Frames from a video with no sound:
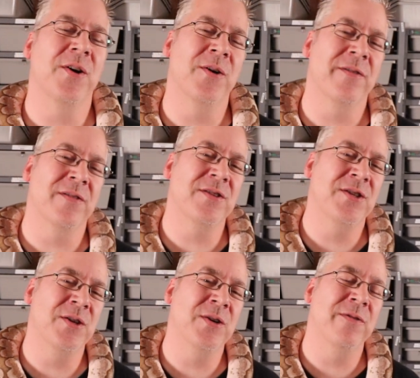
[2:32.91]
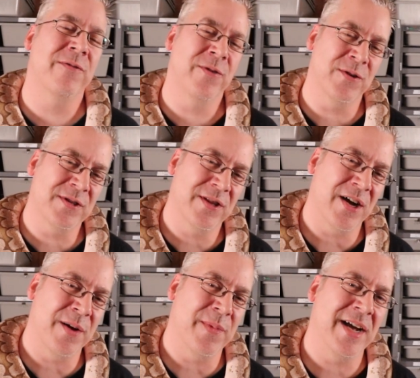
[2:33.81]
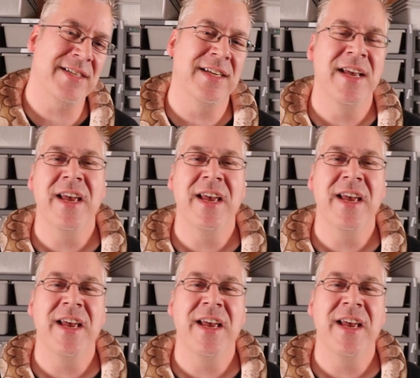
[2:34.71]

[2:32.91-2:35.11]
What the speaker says: over to frozen thawed mice,